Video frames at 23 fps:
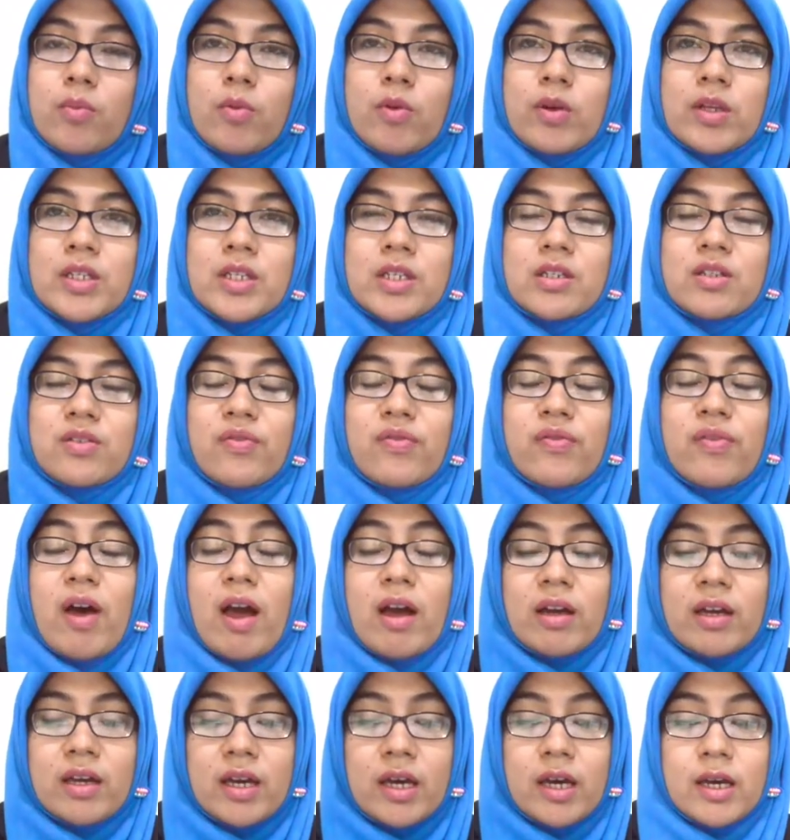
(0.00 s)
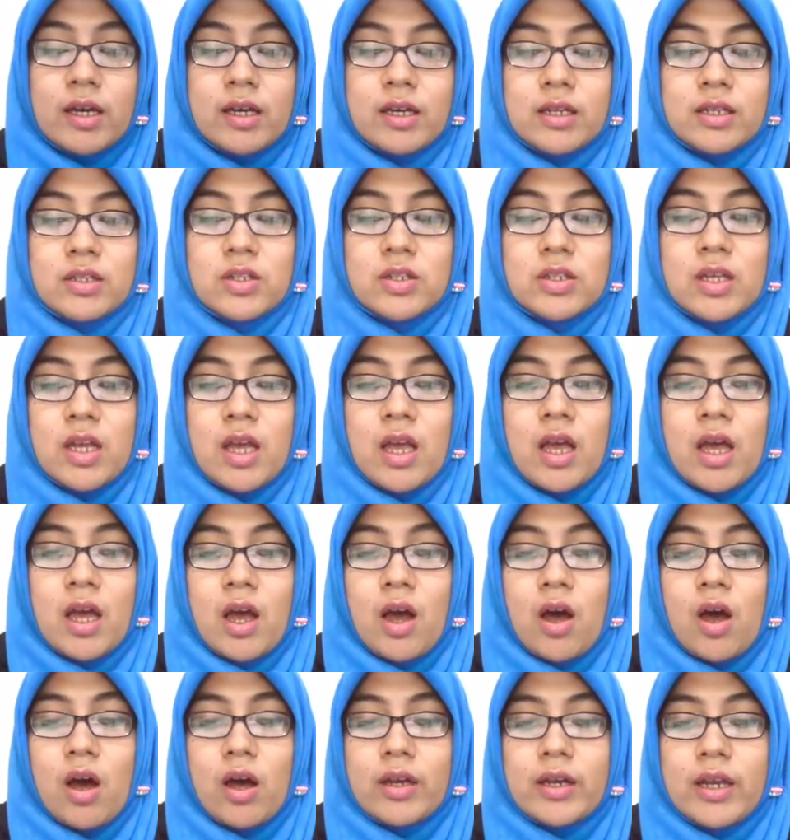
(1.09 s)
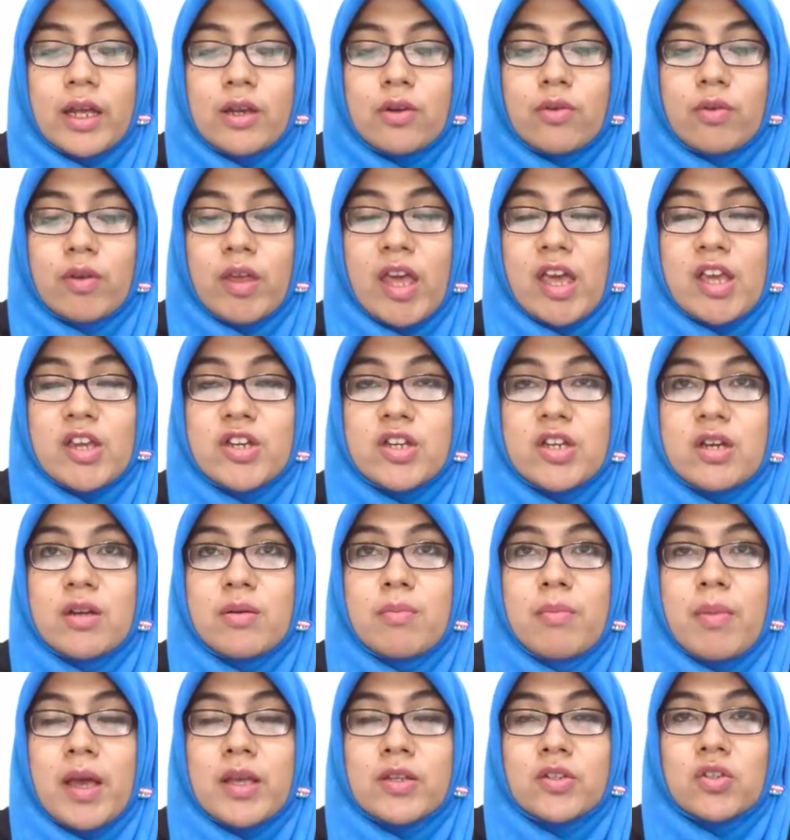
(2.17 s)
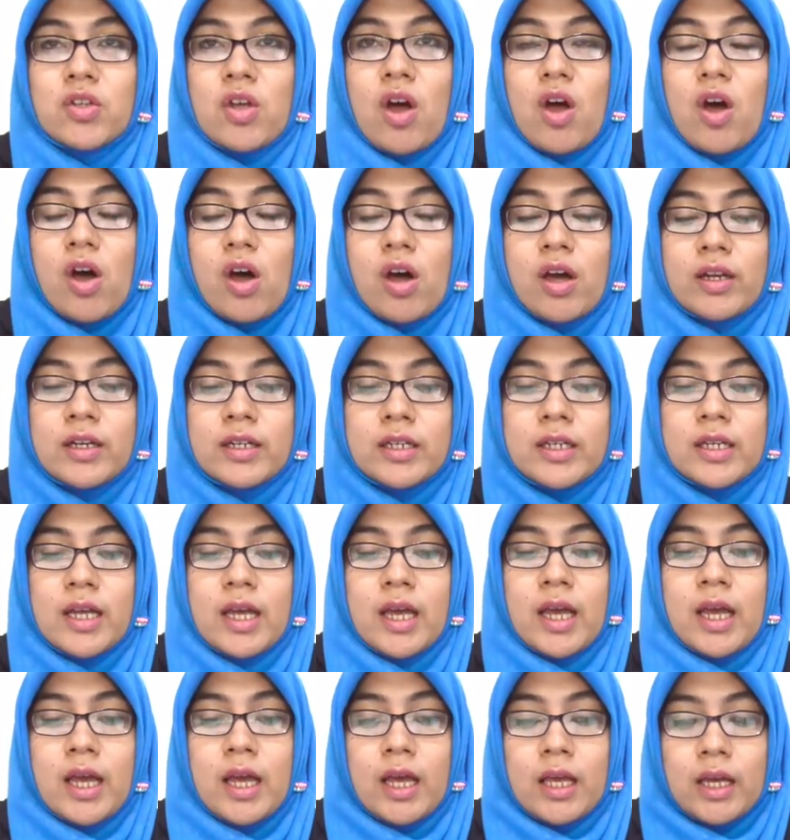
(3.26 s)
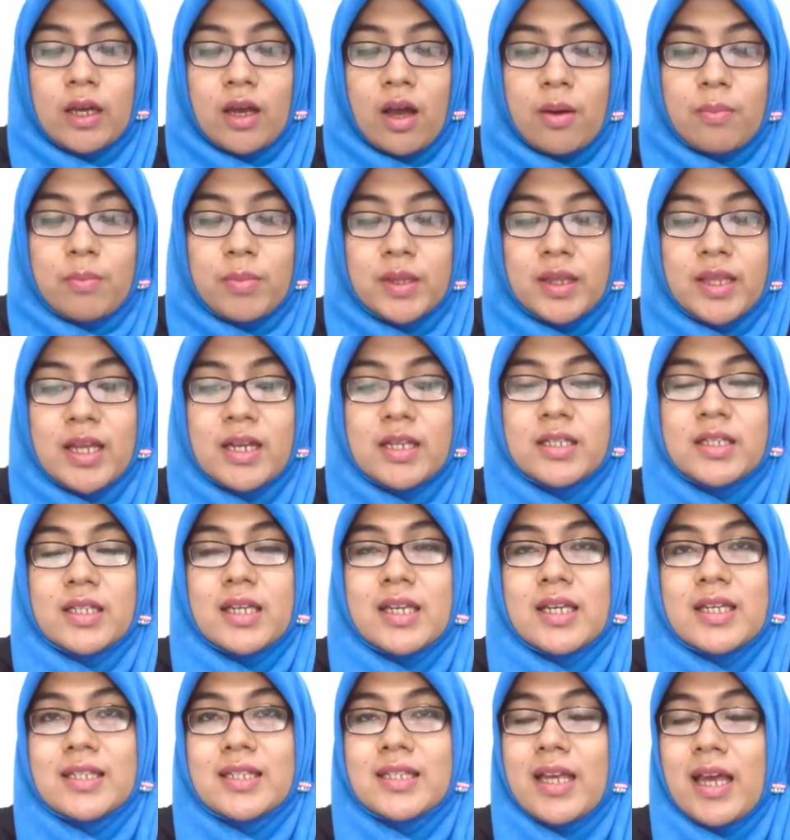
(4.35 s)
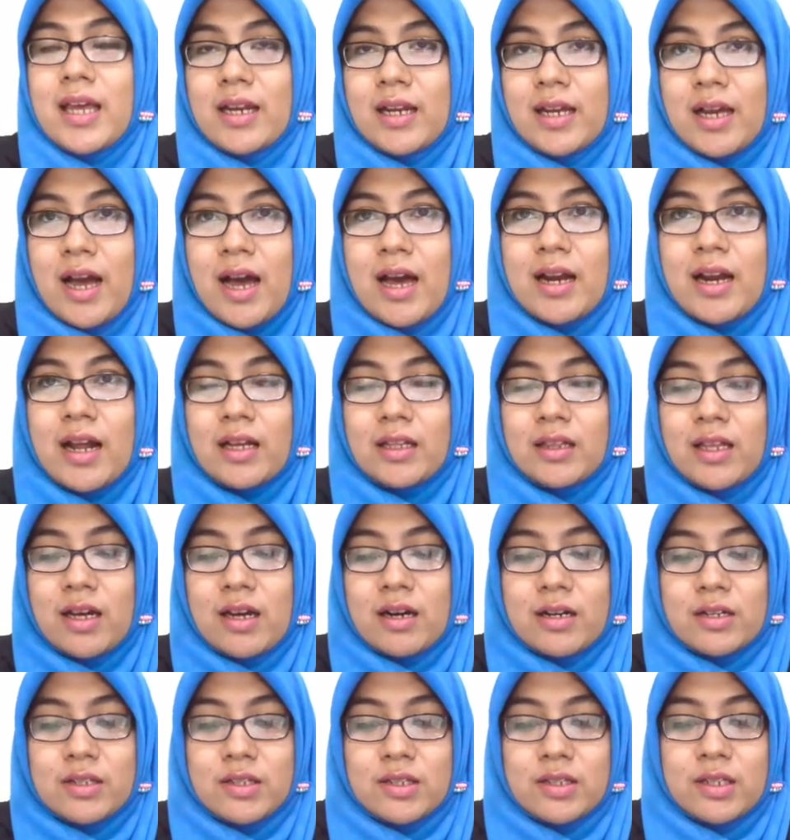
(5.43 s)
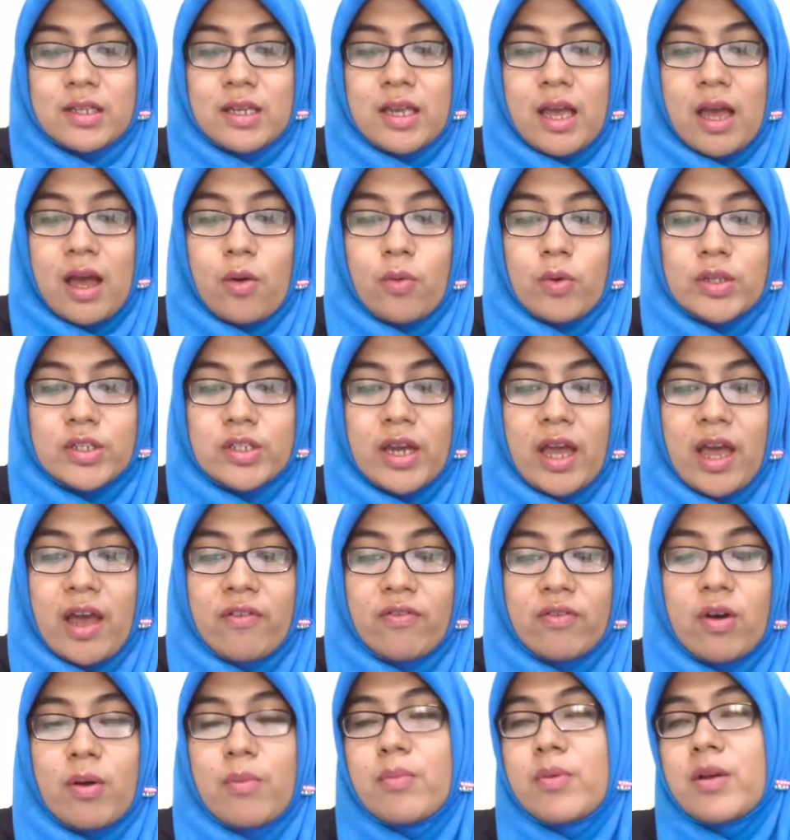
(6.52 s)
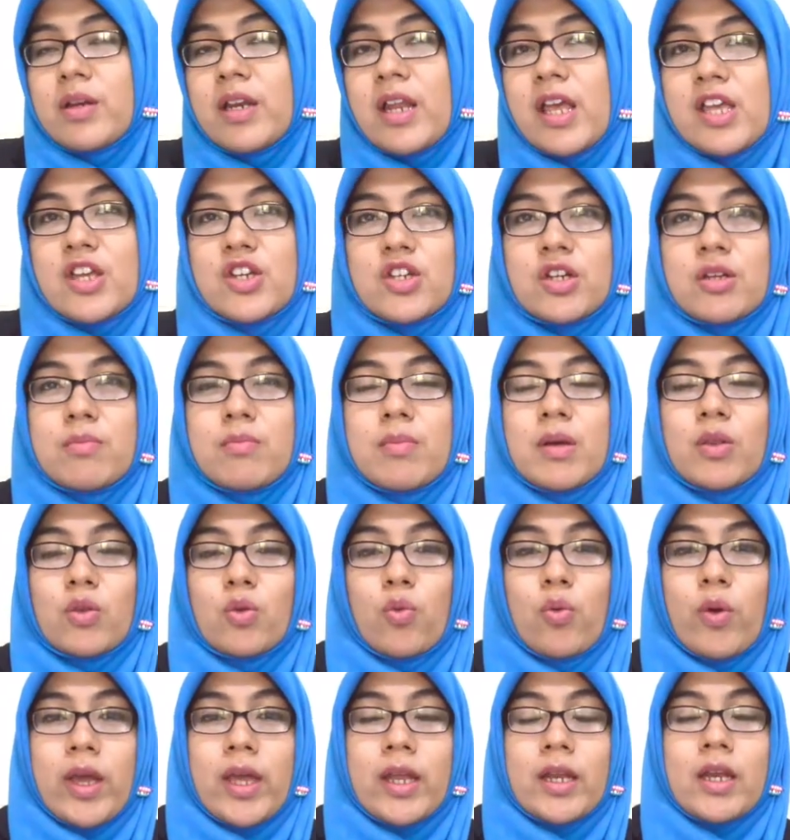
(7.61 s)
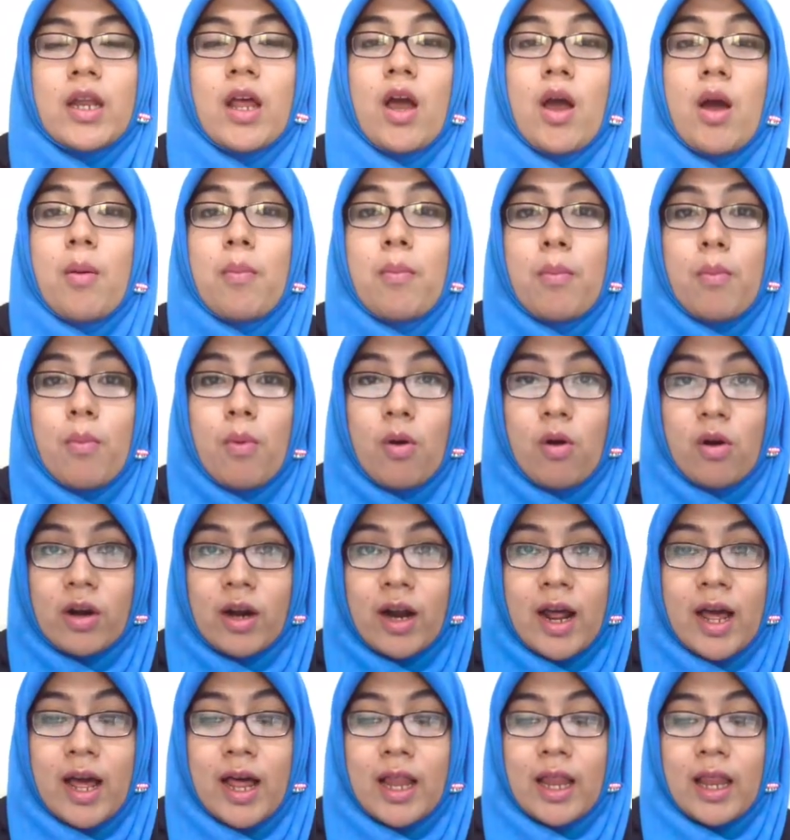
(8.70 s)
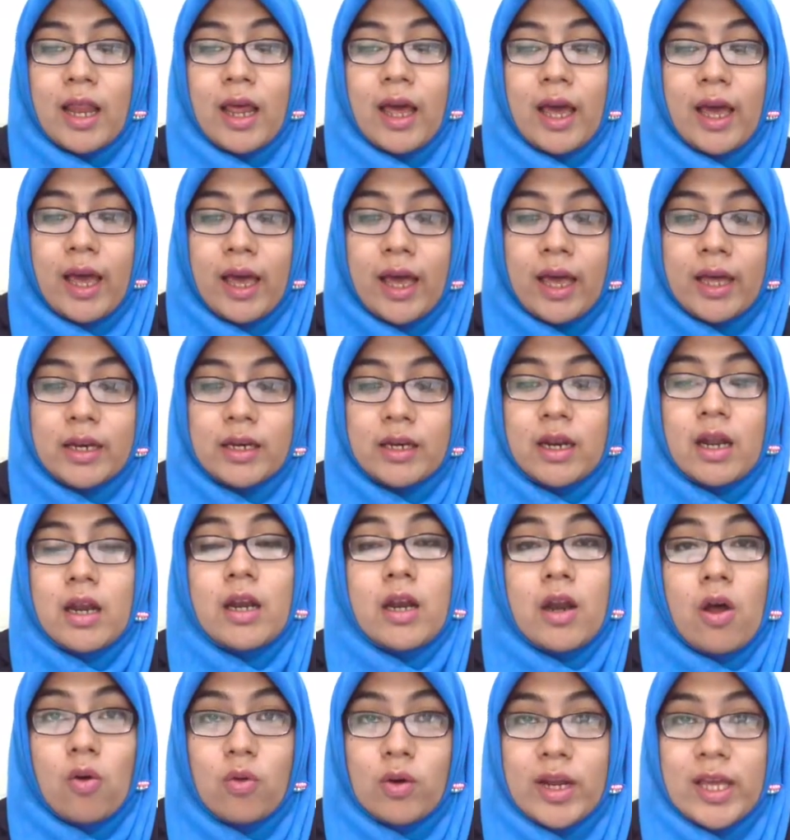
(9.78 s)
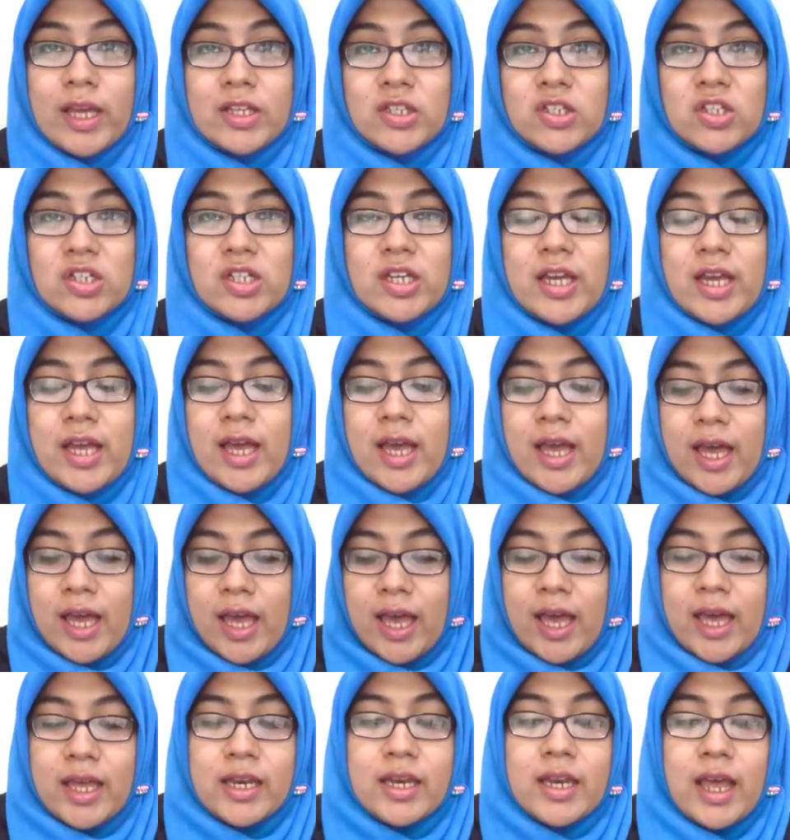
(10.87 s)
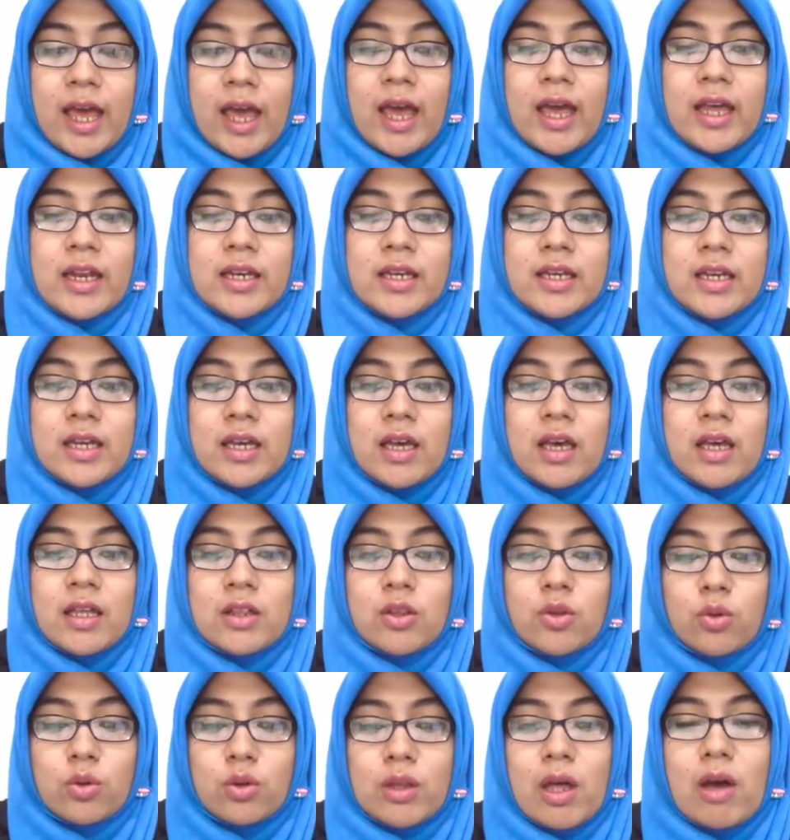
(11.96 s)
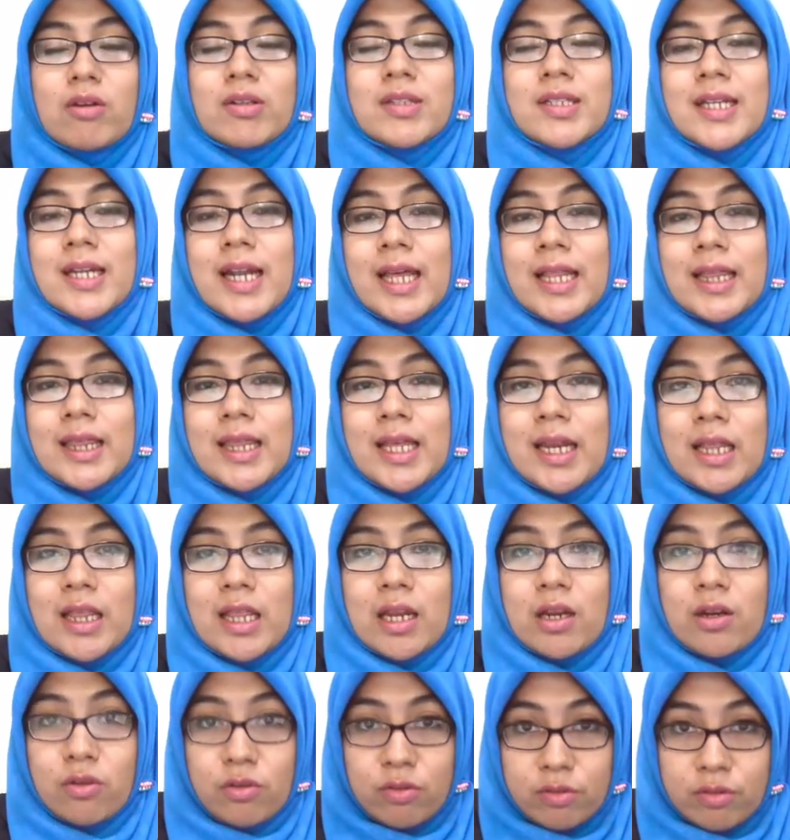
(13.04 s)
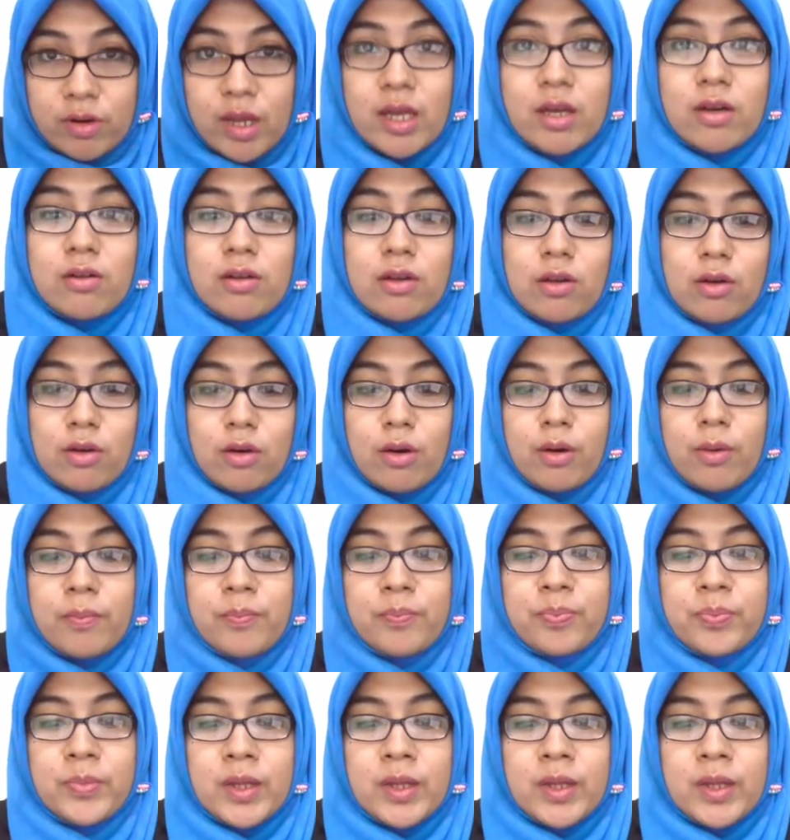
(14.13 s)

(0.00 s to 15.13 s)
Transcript: which is focused on education based on competencies and characters, yeah, which have combination between moral and knowledge. And then the 2013 curriculum